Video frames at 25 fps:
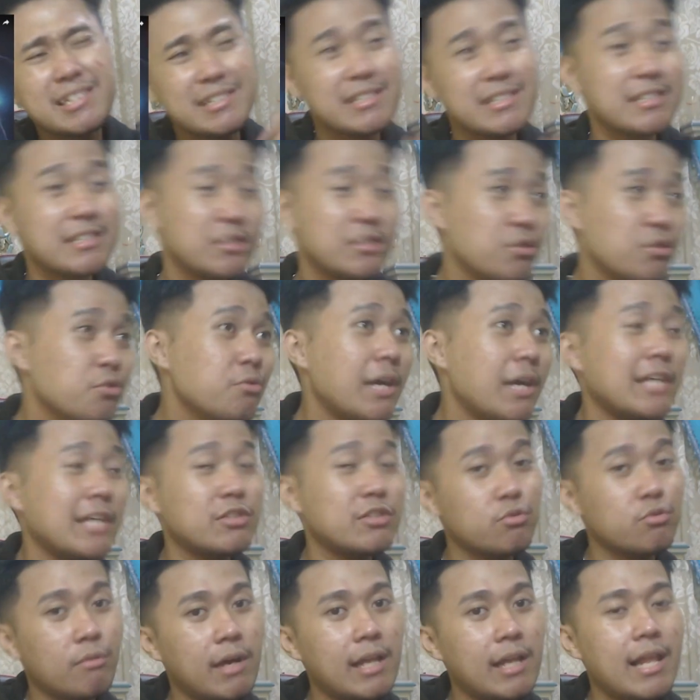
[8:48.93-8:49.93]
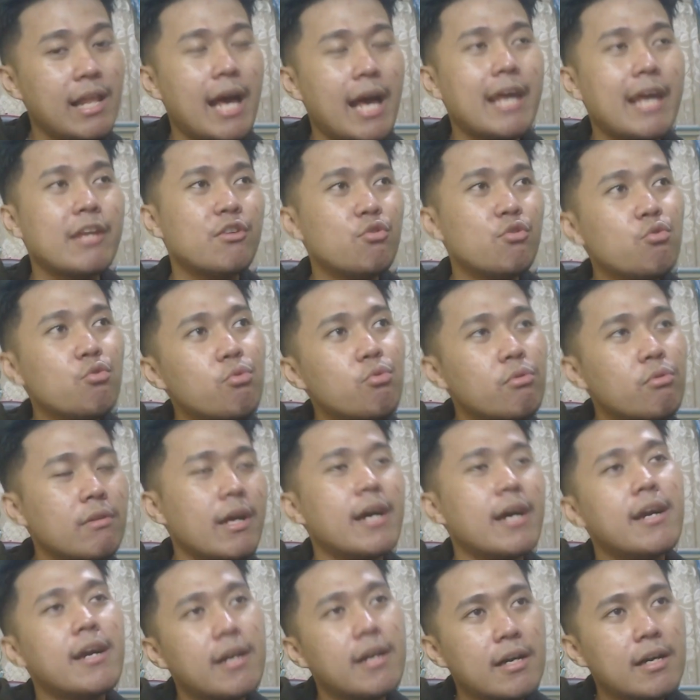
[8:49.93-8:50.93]
too as well. I do
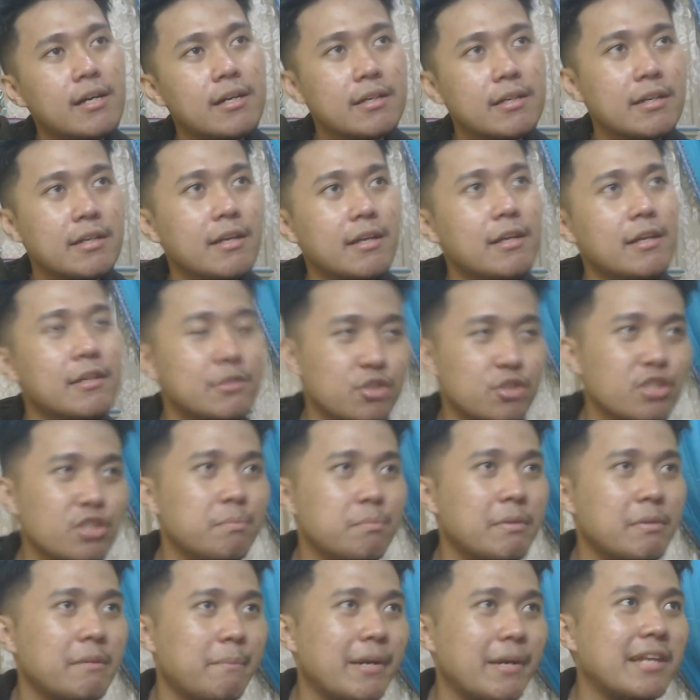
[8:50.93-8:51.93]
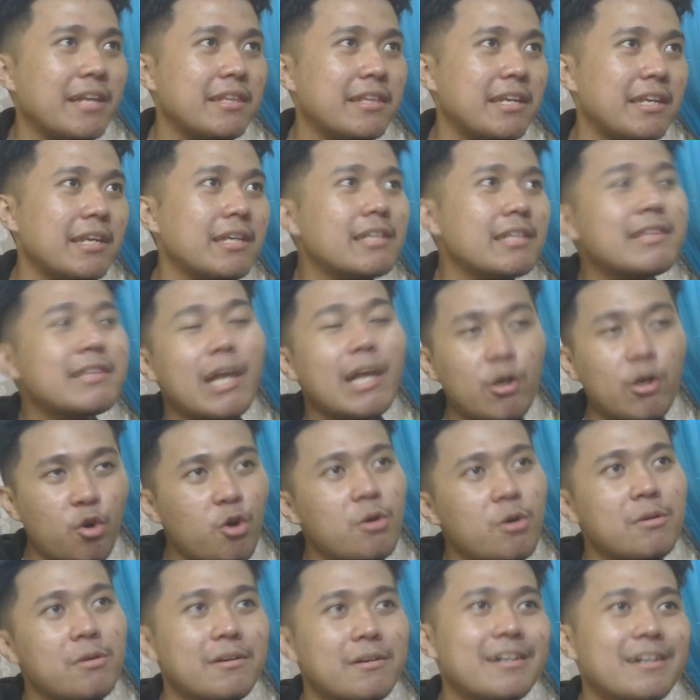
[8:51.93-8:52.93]
her super pretty
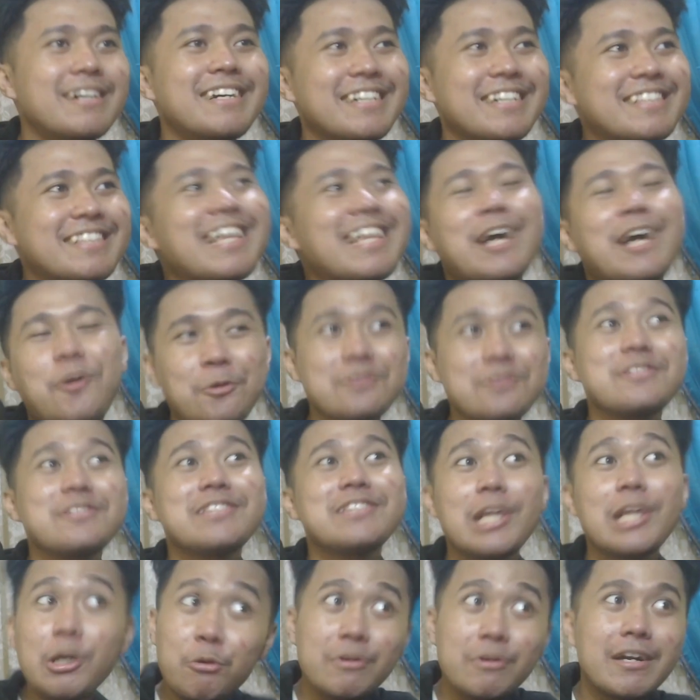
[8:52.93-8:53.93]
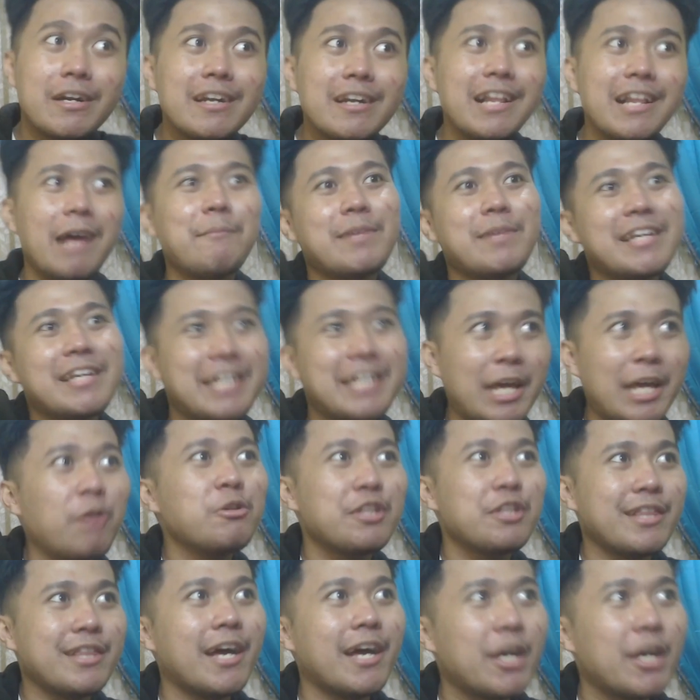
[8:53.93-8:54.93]
taco. taco girl. I'm gonna call
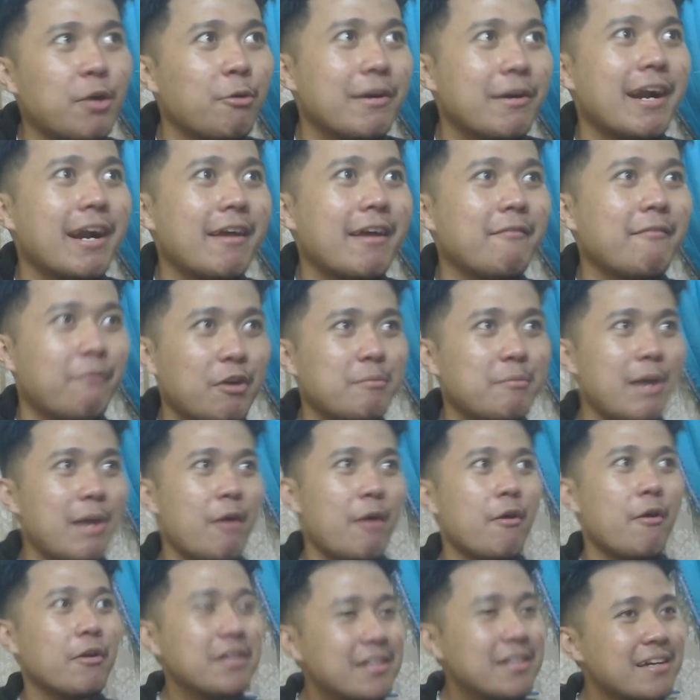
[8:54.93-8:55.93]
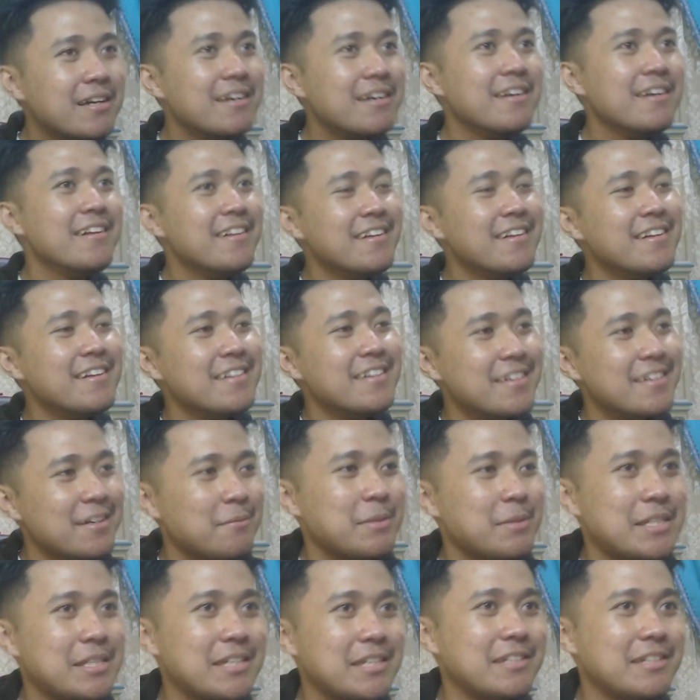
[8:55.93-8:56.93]
you taco from now on,
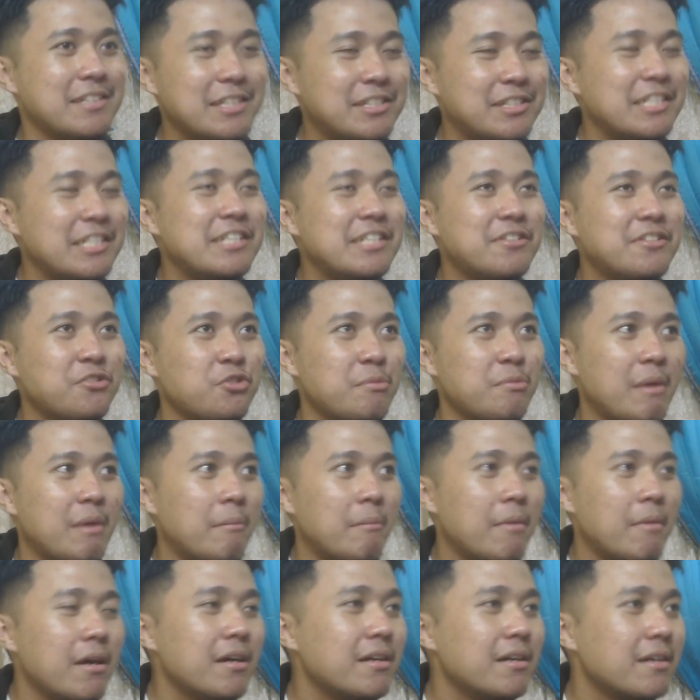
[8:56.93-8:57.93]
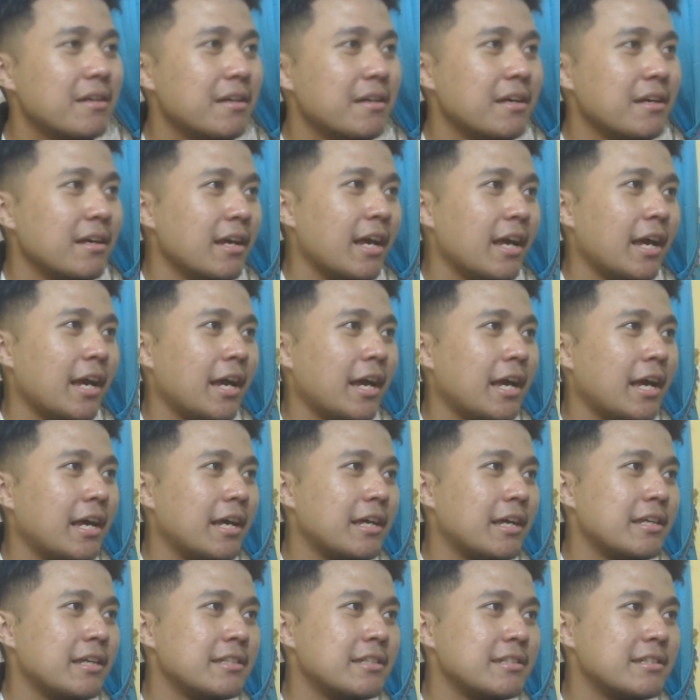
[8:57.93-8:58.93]
because it's easy to remember.
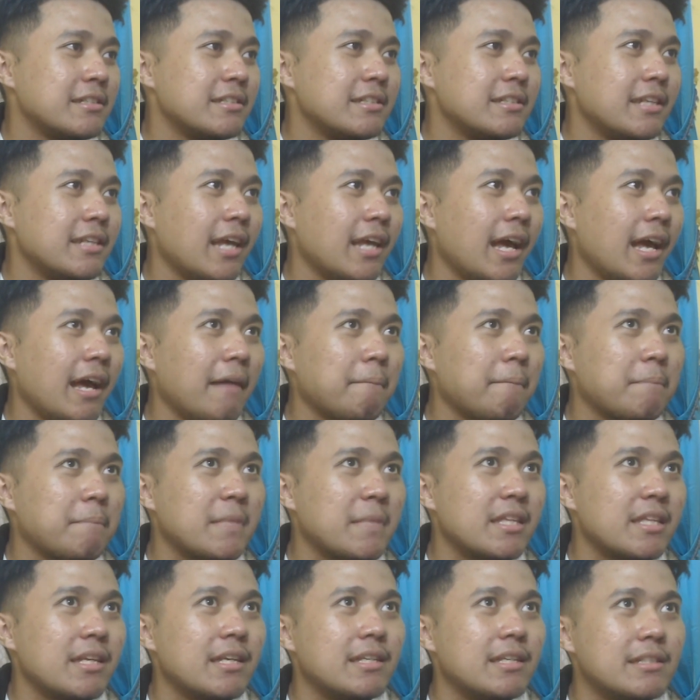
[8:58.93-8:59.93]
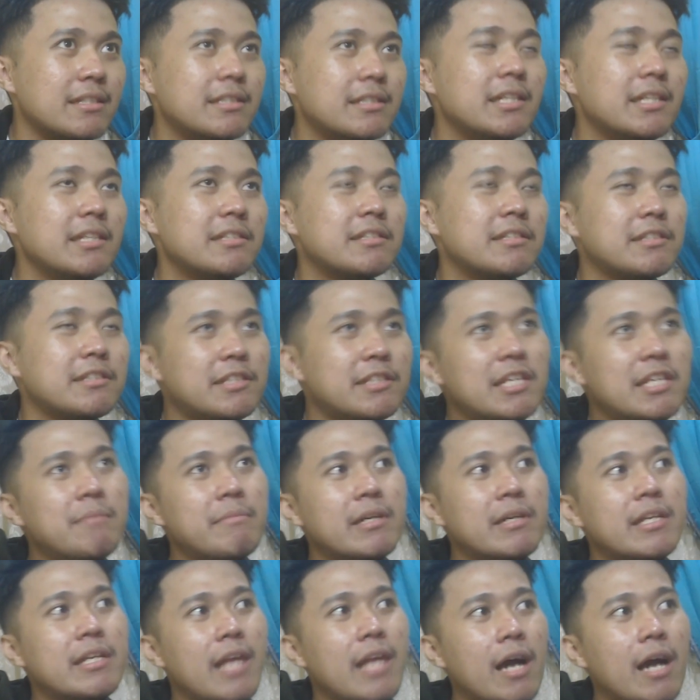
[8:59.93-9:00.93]
And yeah, this
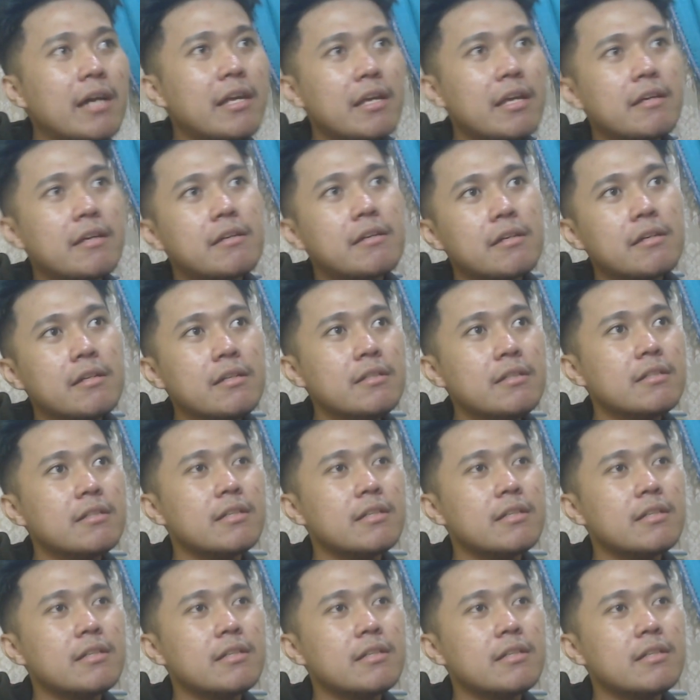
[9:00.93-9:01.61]
demon Yankee girl,